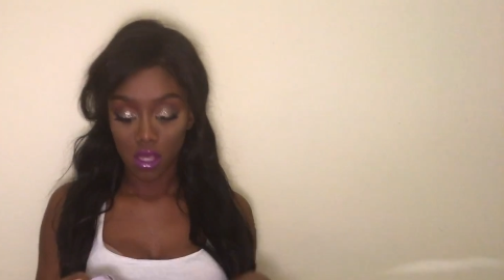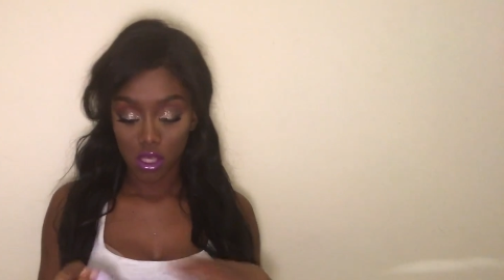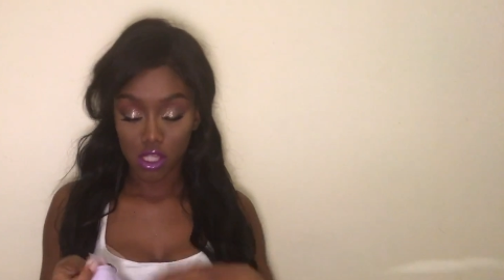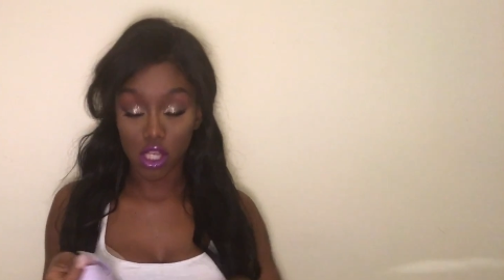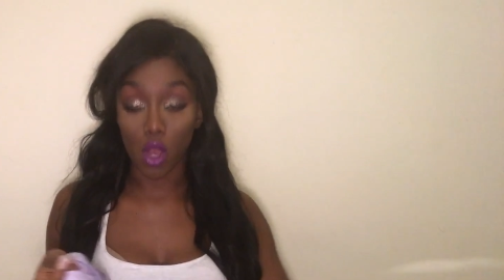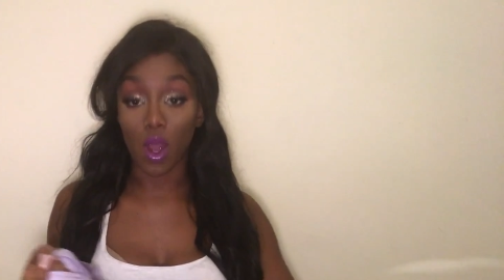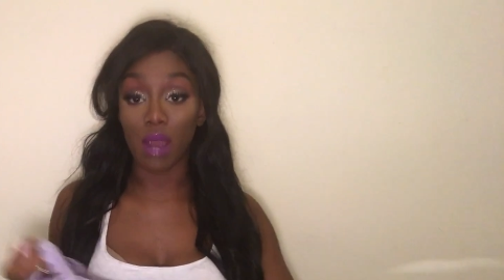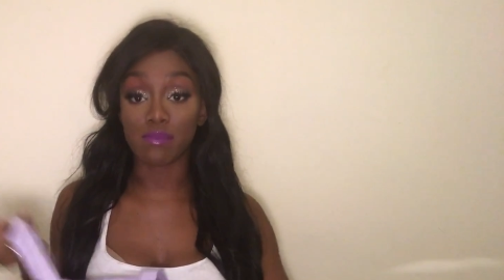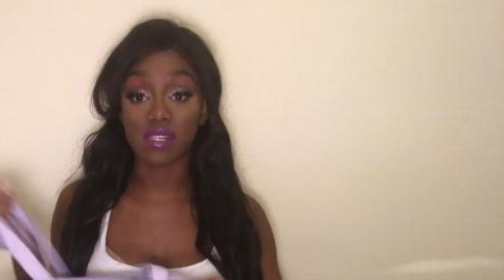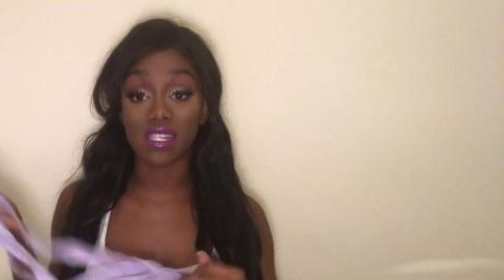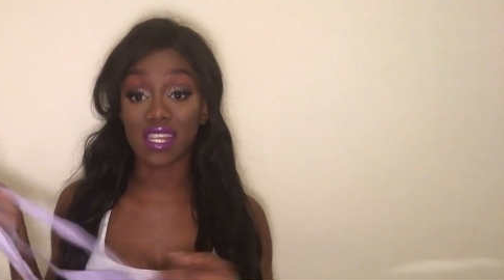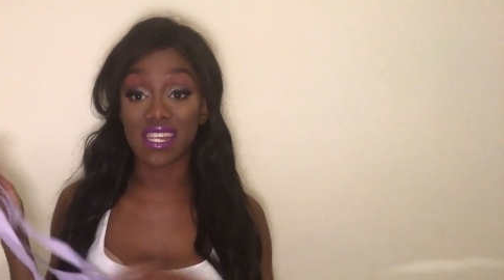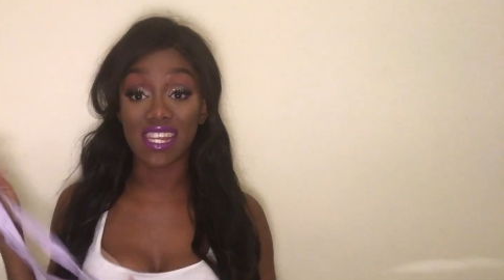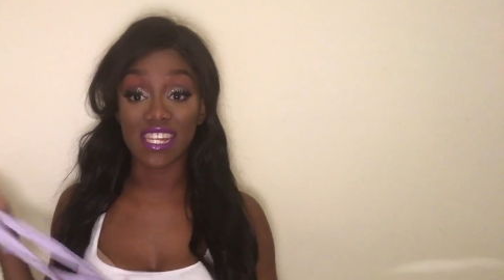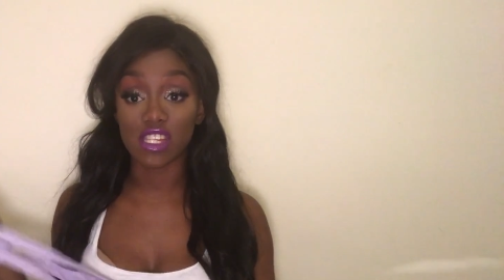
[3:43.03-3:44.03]
So I'm just
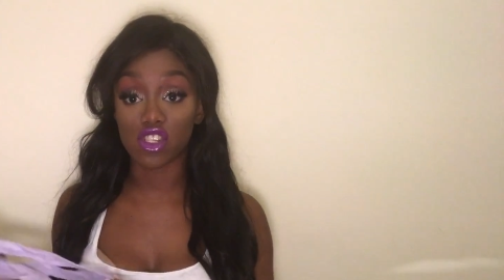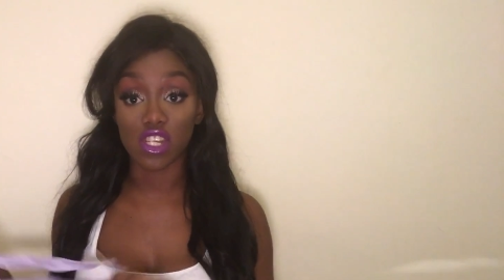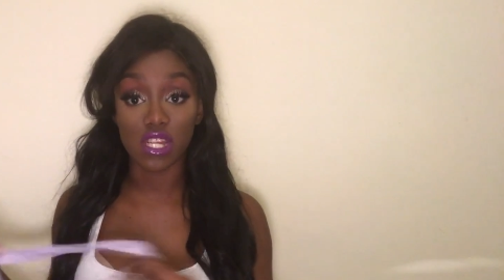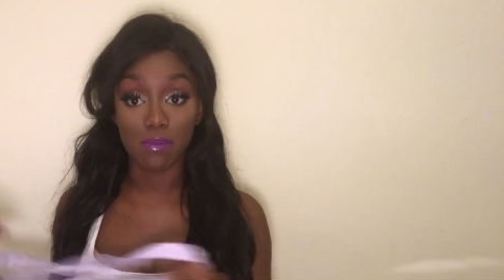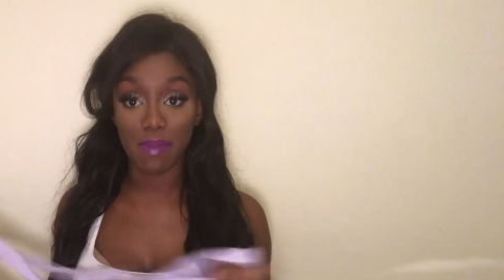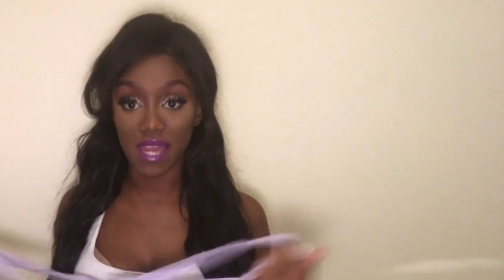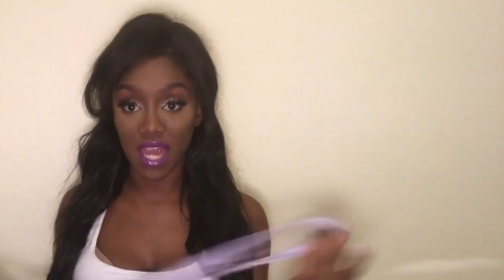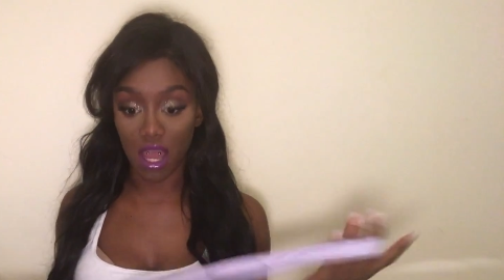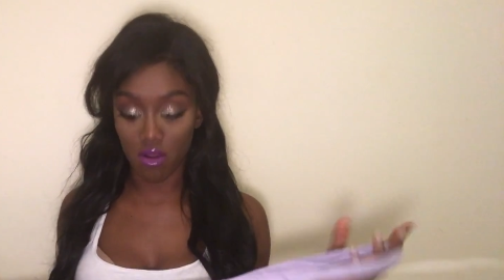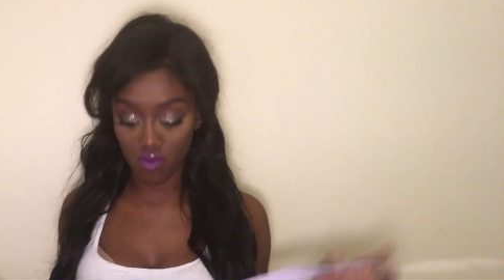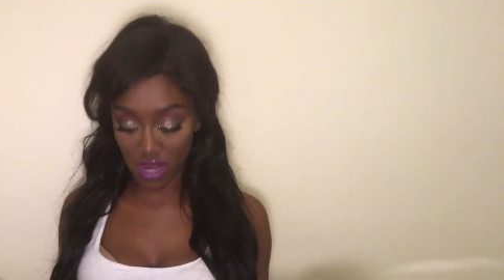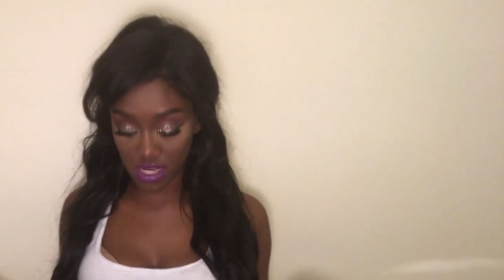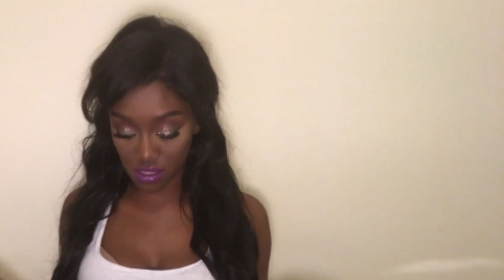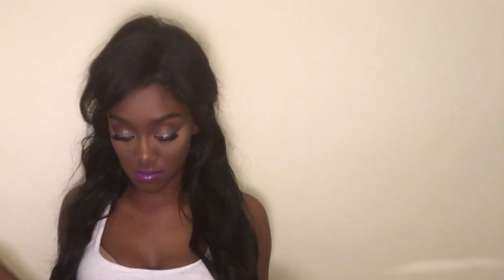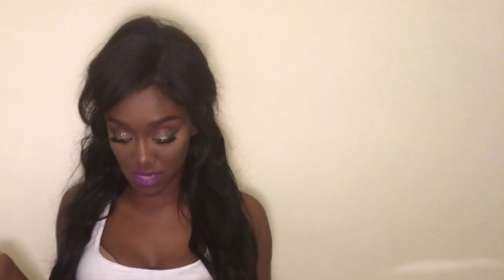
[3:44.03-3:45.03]
gonna literally pick out
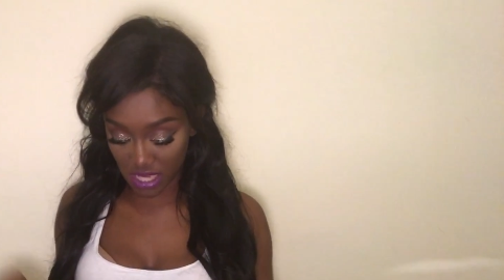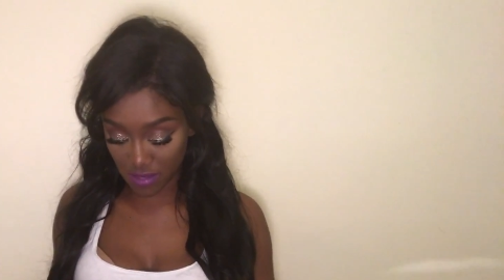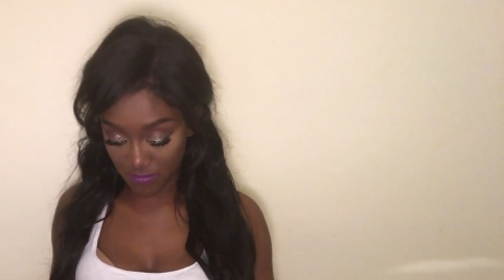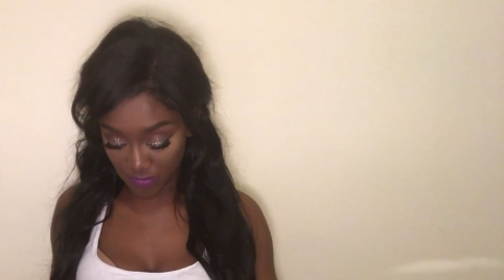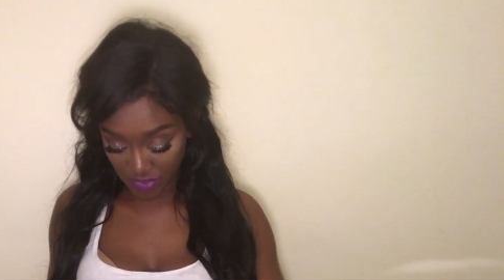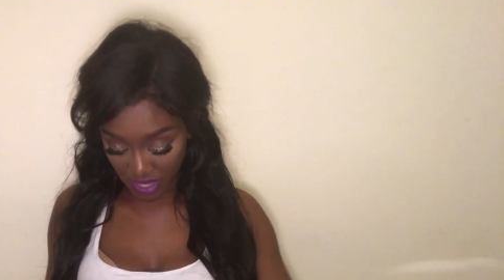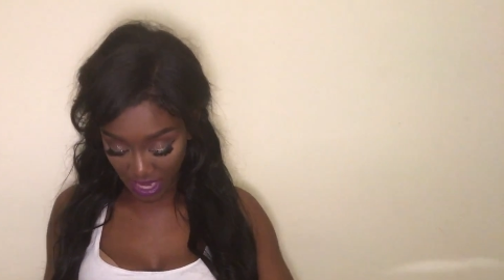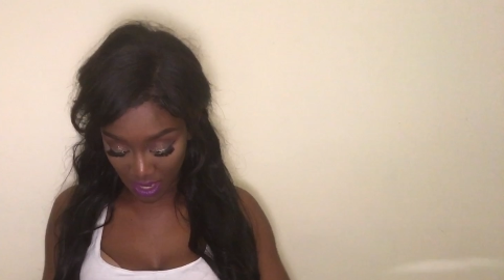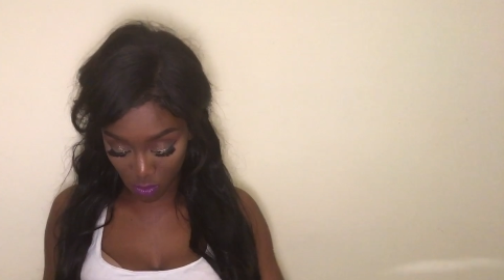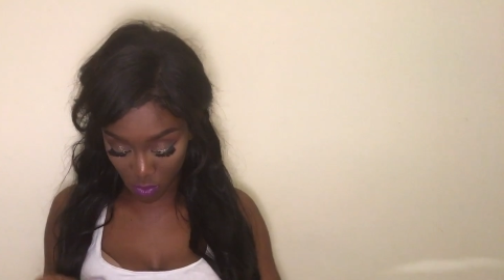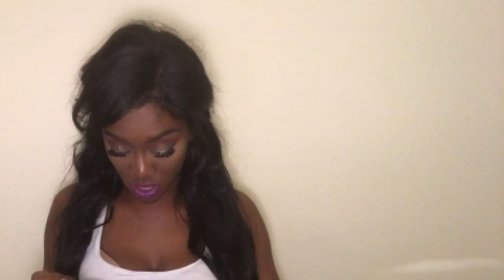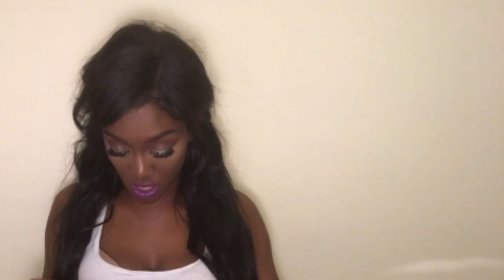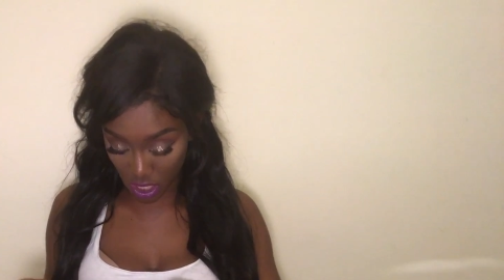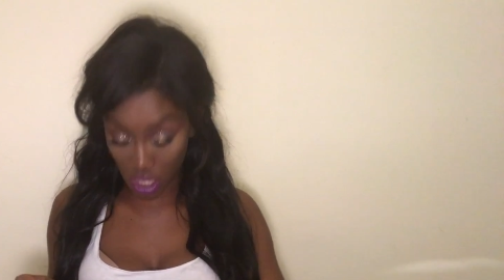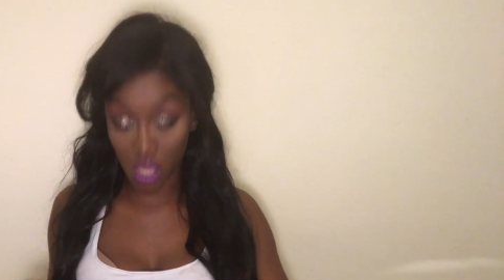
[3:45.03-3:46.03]
randomly, and
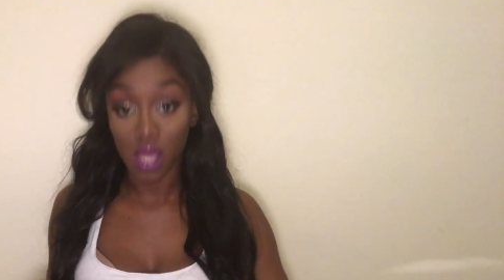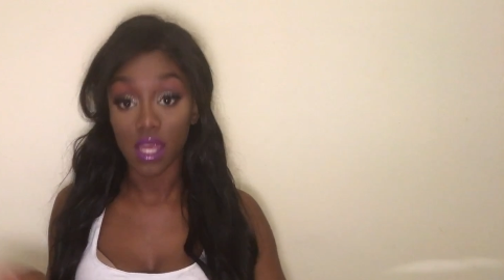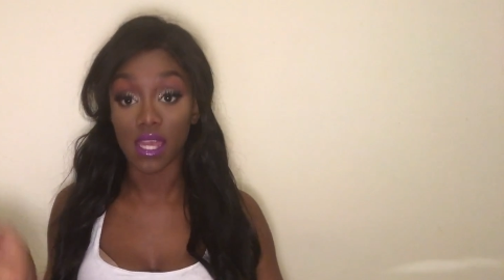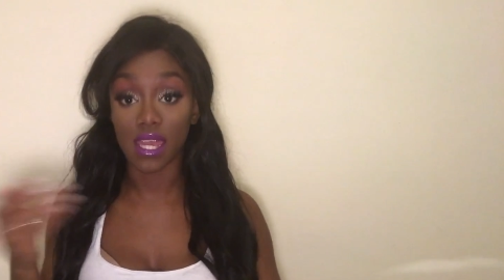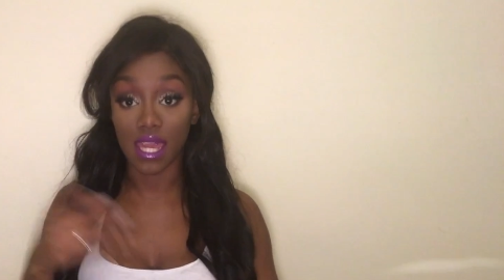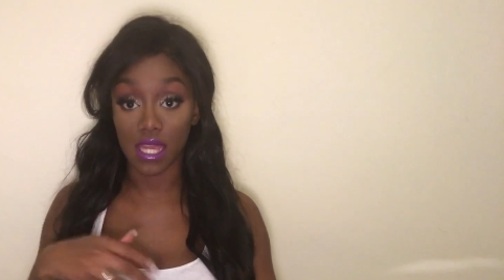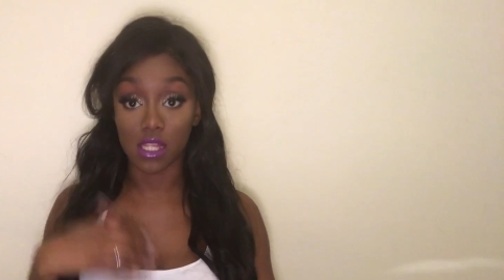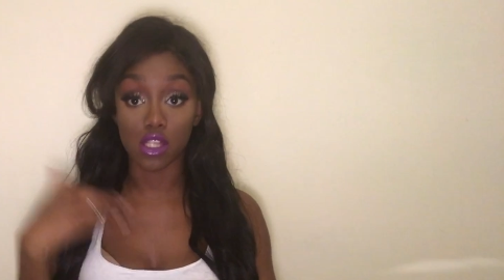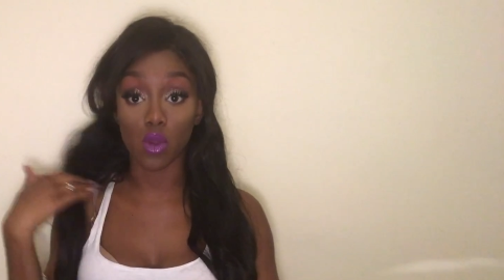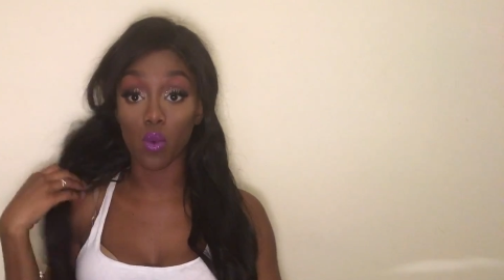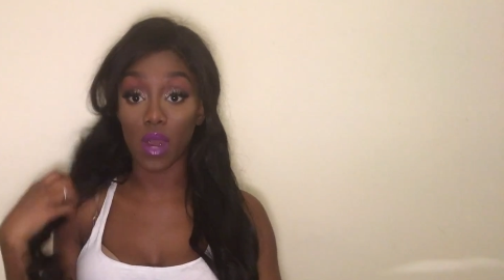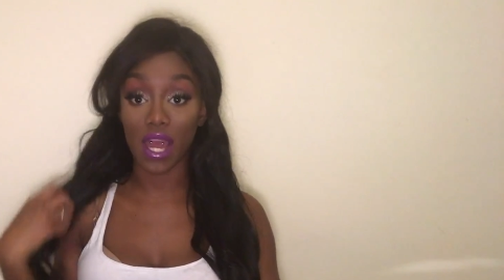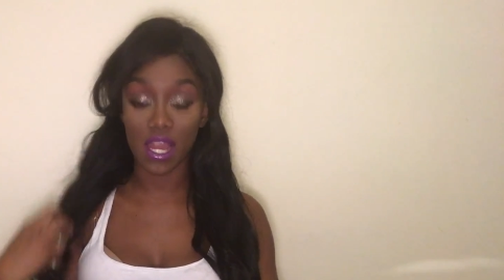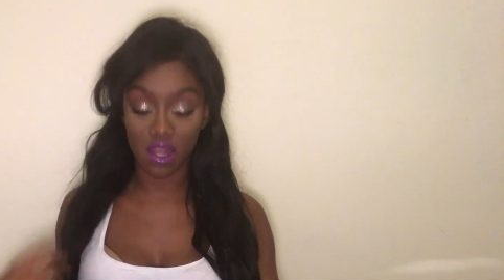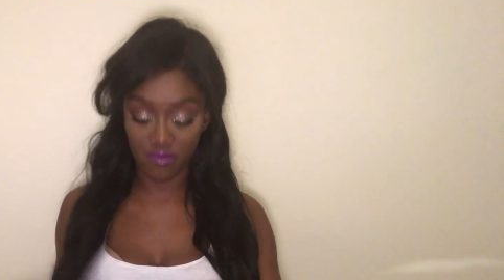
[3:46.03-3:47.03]
we're gonna get into
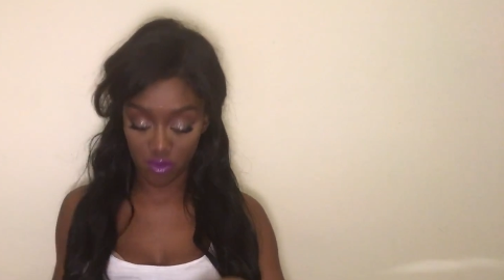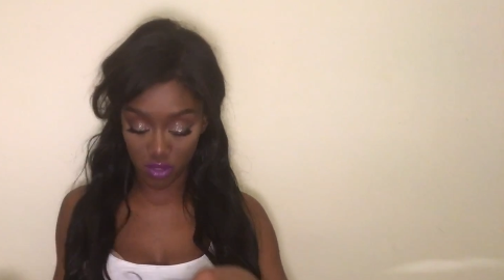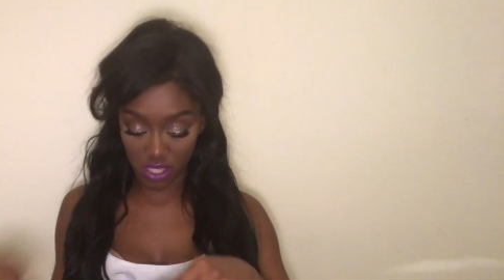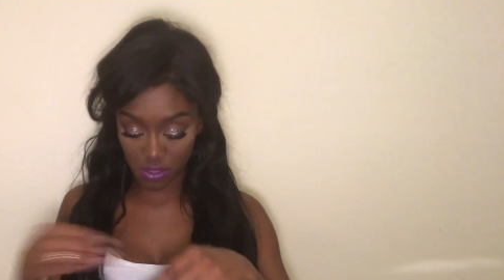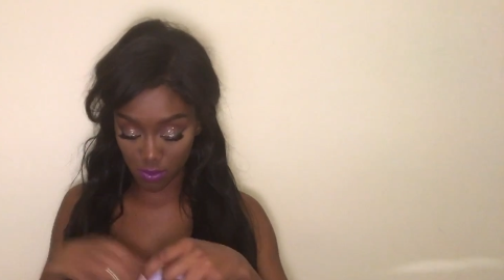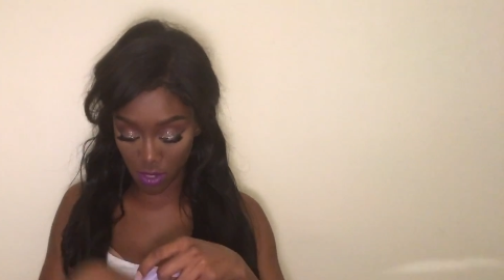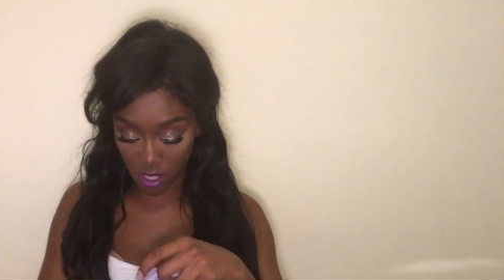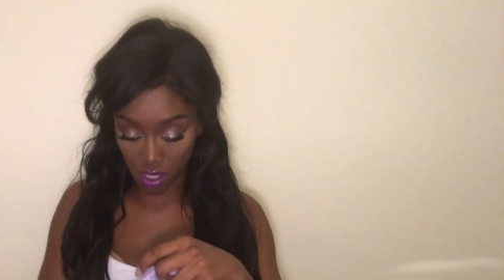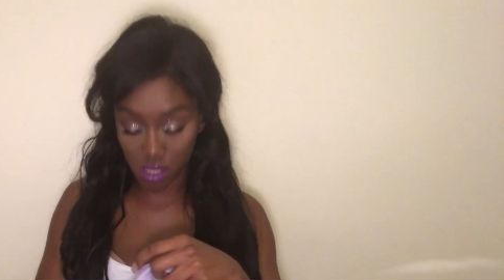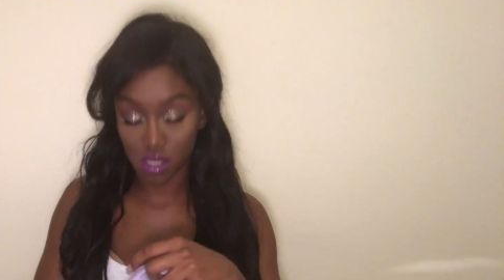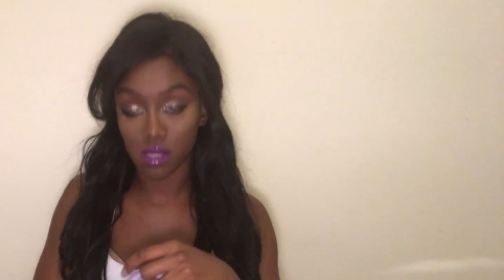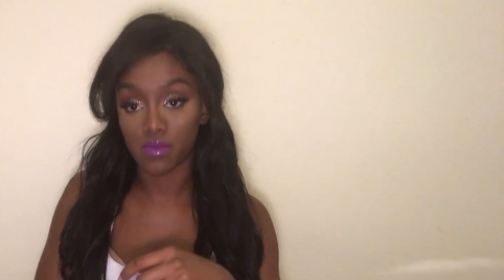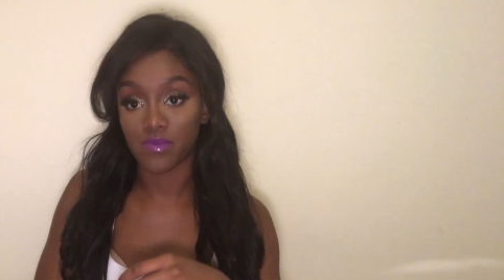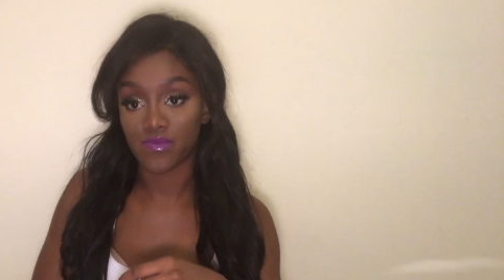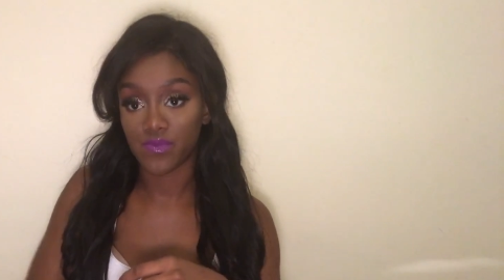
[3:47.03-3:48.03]
why I love all these
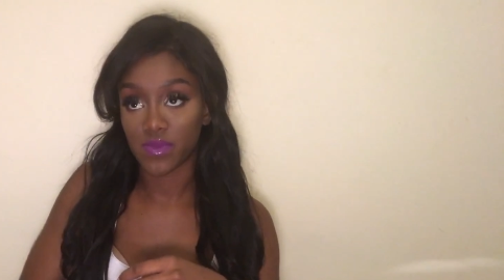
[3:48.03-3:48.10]
products.